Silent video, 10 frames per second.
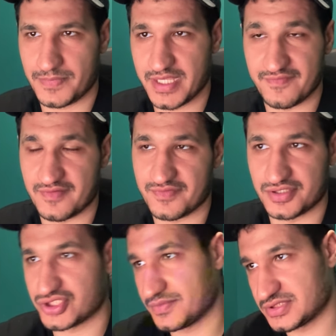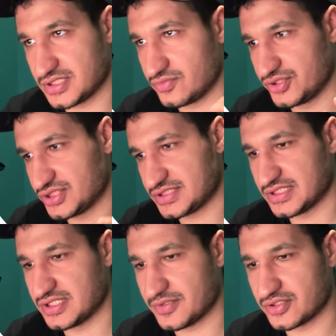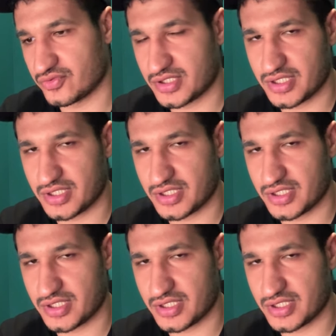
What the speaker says: even if the job is done, we just send them on